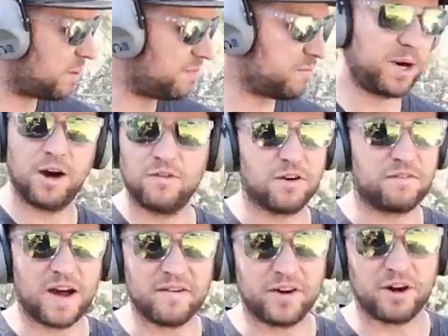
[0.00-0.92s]
we put over
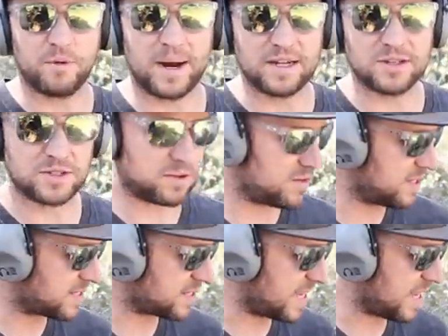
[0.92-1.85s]
500 rounds through
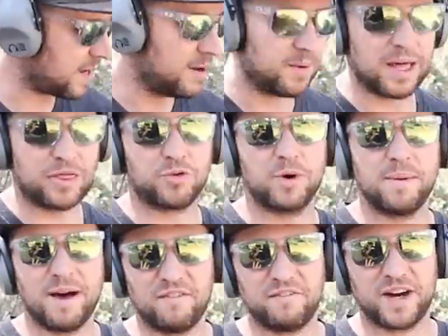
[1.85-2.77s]
this thing. We had three
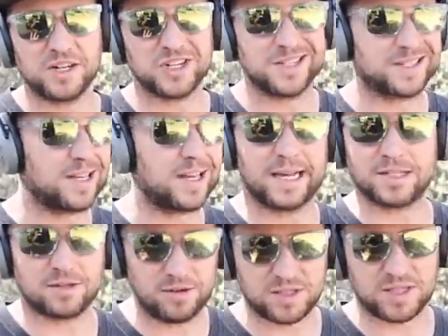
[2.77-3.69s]
malfunctions
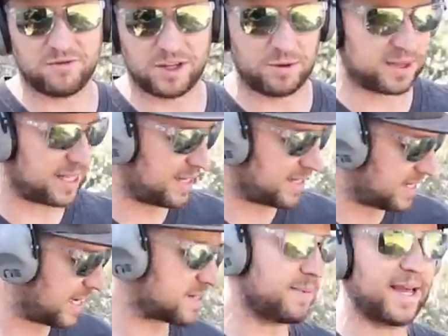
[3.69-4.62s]
exclusively with the
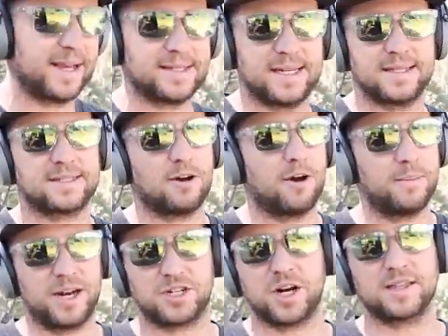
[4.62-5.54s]
ETS magazine, so I'm
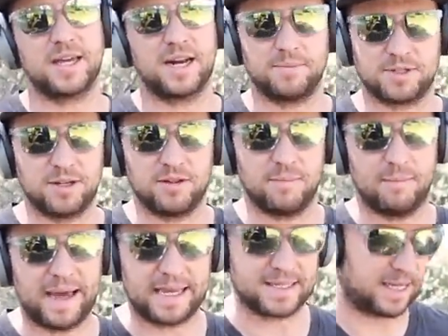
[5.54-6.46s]
gonna chalk that up to the
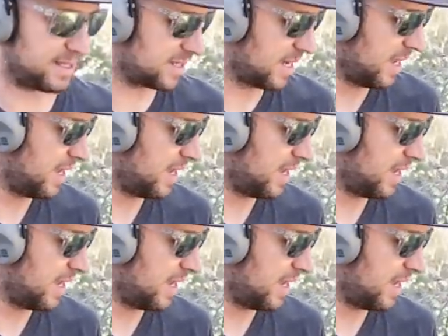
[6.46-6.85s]
magazines,